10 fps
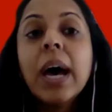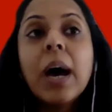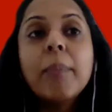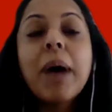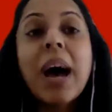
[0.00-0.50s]

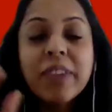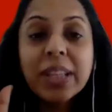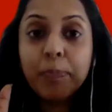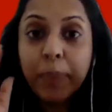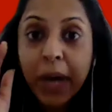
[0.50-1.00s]
Having
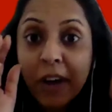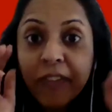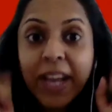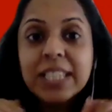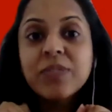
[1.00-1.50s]
the
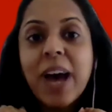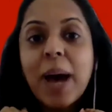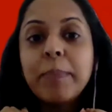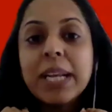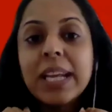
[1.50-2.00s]
perfect
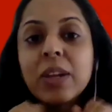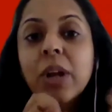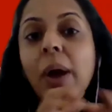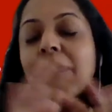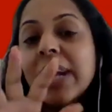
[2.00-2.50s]
family,
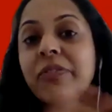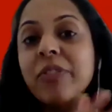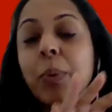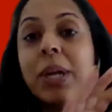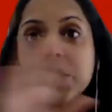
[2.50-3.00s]
having
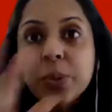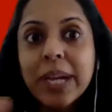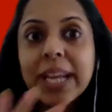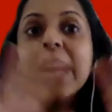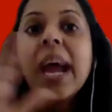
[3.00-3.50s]
everyone
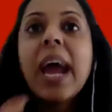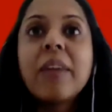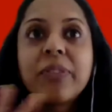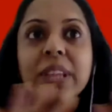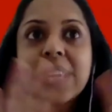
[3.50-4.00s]
doing
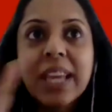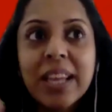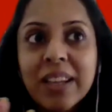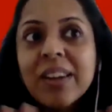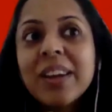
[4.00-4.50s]

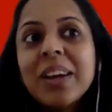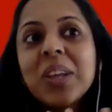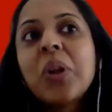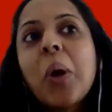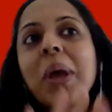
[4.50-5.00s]
everything,
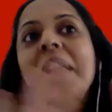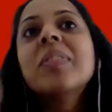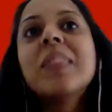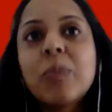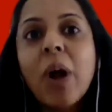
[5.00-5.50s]

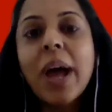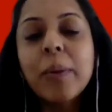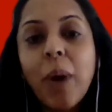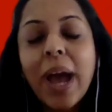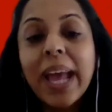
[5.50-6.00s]
in the
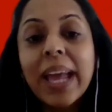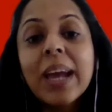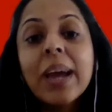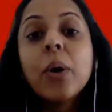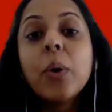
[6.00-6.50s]
right
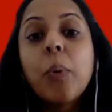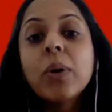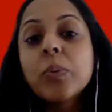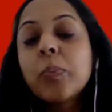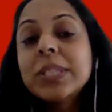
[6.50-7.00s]
way
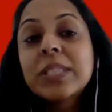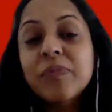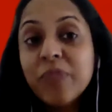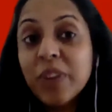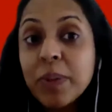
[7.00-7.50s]
was
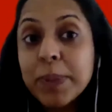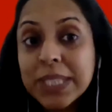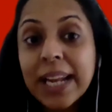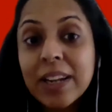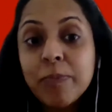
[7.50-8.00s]

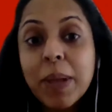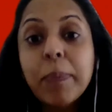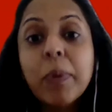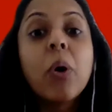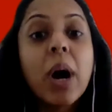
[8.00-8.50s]
50% of
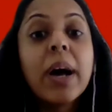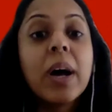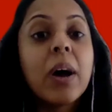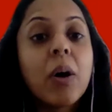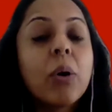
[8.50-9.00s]
people
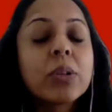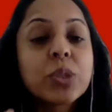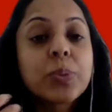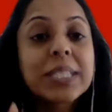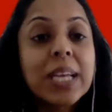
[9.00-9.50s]
on
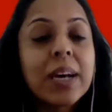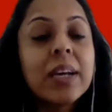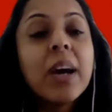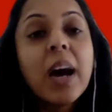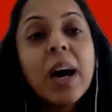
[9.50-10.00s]
Twitter.
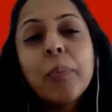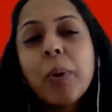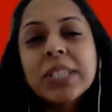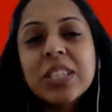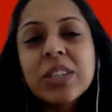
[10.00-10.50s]

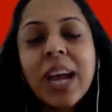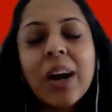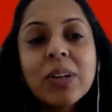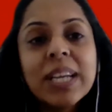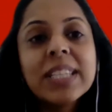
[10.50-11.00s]
What did you get
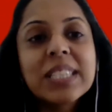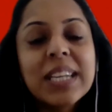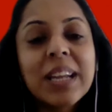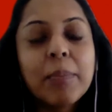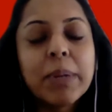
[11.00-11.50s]
on
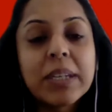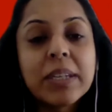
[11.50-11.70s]
LinkedIn, Aman?